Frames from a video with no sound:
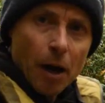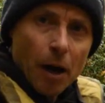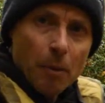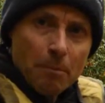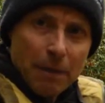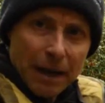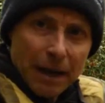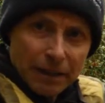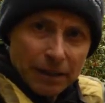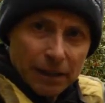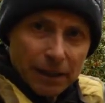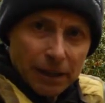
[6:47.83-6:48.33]

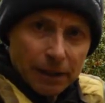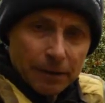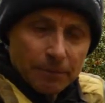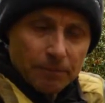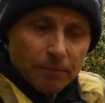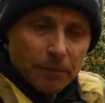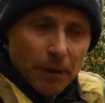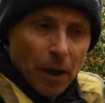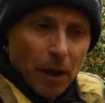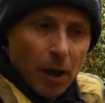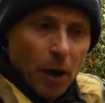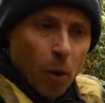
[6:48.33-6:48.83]
manually,
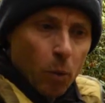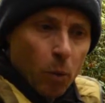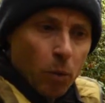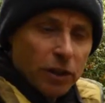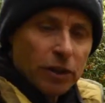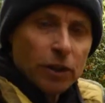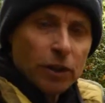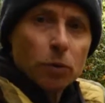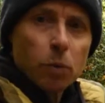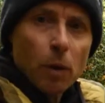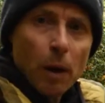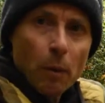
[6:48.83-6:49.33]

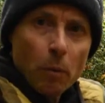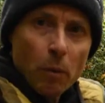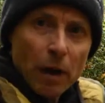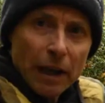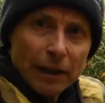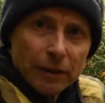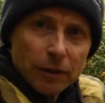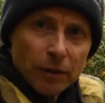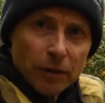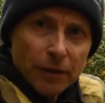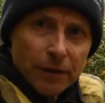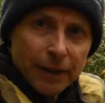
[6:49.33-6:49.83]
which is one way
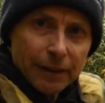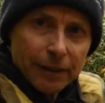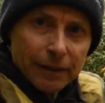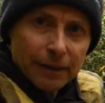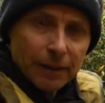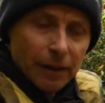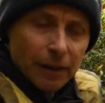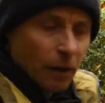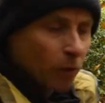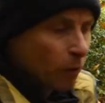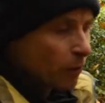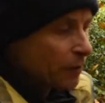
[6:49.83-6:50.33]
of doing
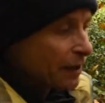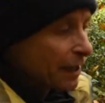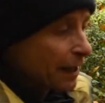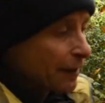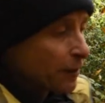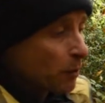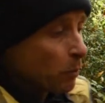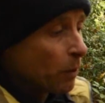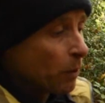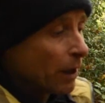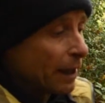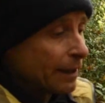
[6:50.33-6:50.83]
this. Or the
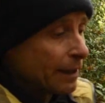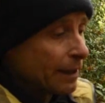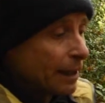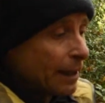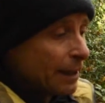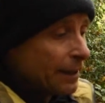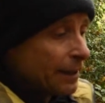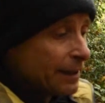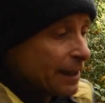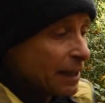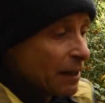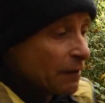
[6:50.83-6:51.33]
other way,
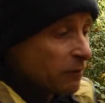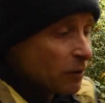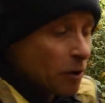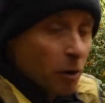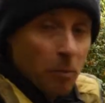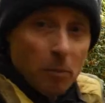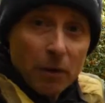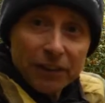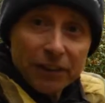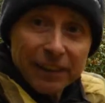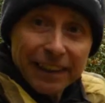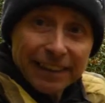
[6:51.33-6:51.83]
now I've
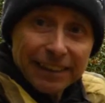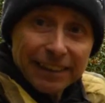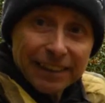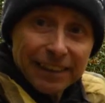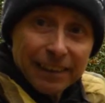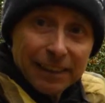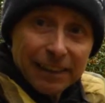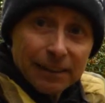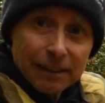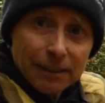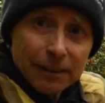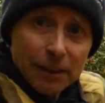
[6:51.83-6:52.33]
got my
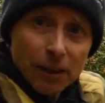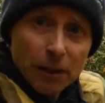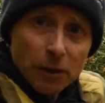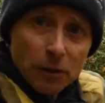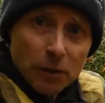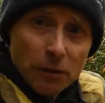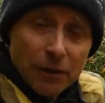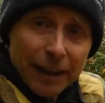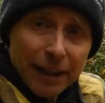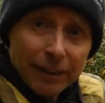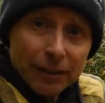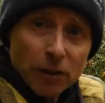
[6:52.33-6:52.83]
Z6
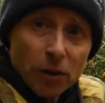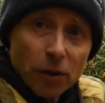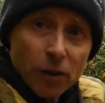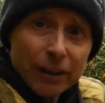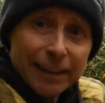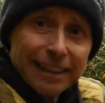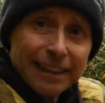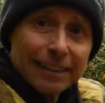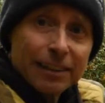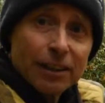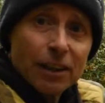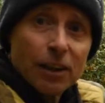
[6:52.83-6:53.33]
II, that's got
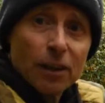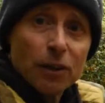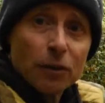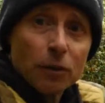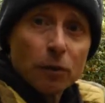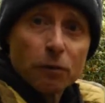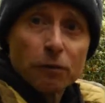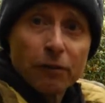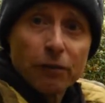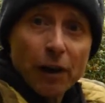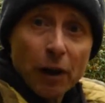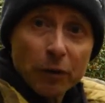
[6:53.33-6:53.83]
an
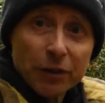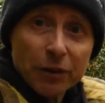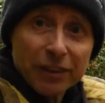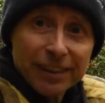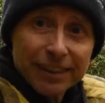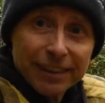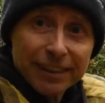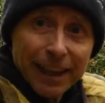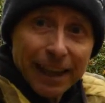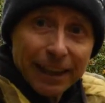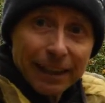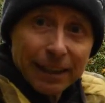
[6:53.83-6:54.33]
internal focus
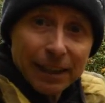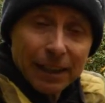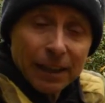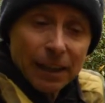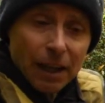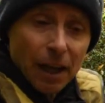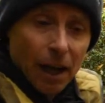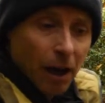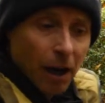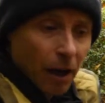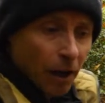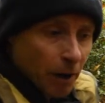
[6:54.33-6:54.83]
stack
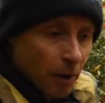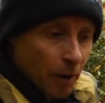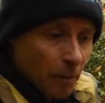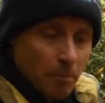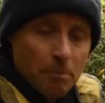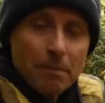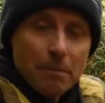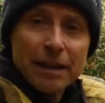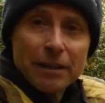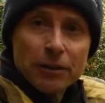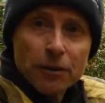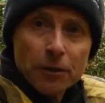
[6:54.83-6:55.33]

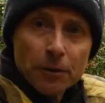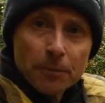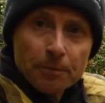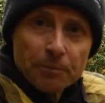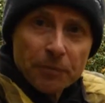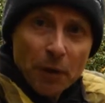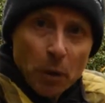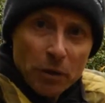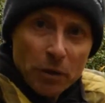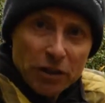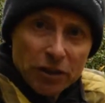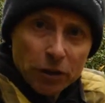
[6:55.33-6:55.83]
menu,
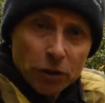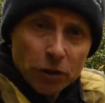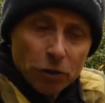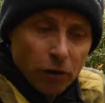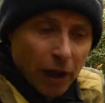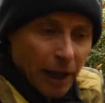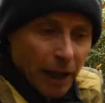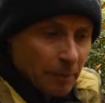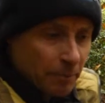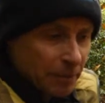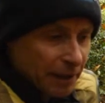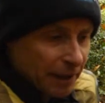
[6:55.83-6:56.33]
which is
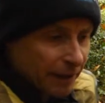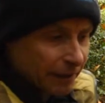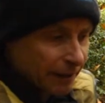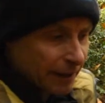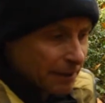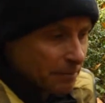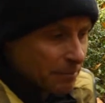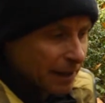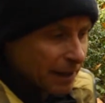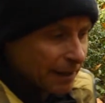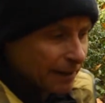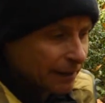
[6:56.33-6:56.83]
great because
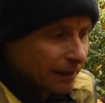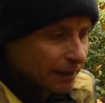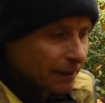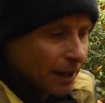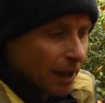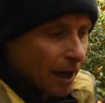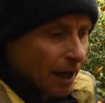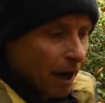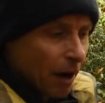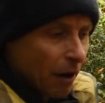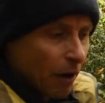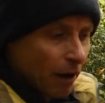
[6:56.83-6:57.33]
it means
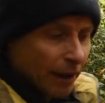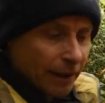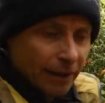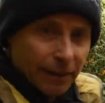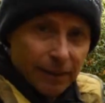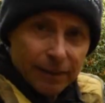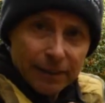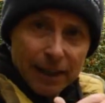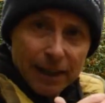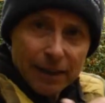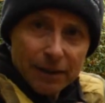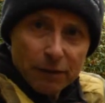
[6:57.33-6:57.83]
I can
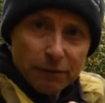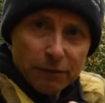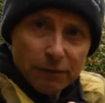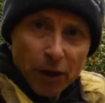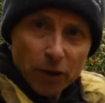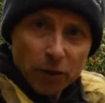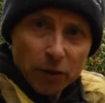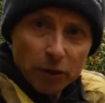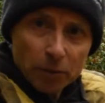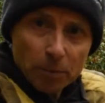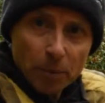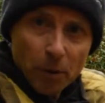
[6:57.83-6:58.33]
set the
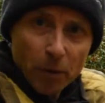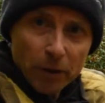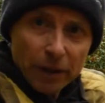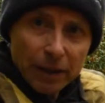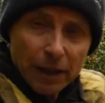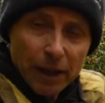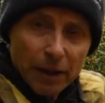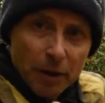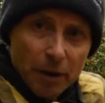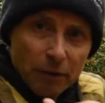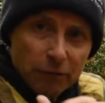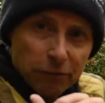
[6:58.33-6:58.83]
focus
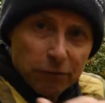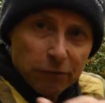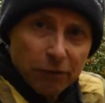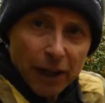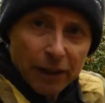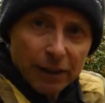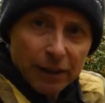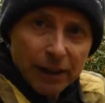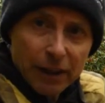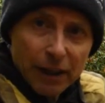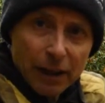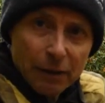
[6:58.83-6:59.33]
point at the
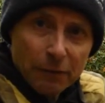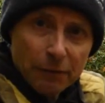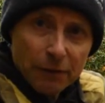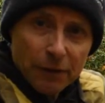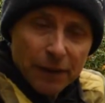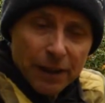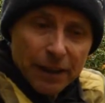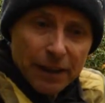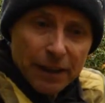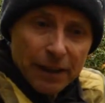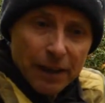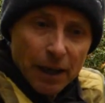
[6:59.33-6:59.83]
front of
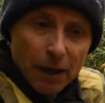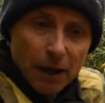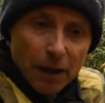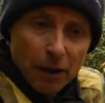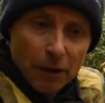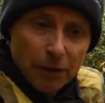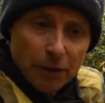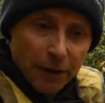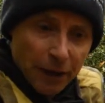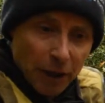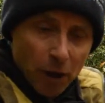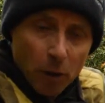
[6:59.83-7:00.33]
the
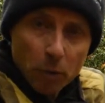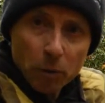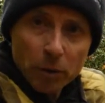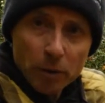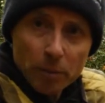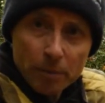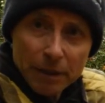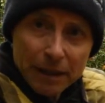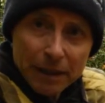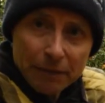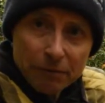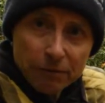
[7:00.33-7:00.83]
thing I
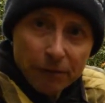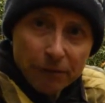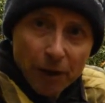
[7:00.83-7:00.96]
want to be in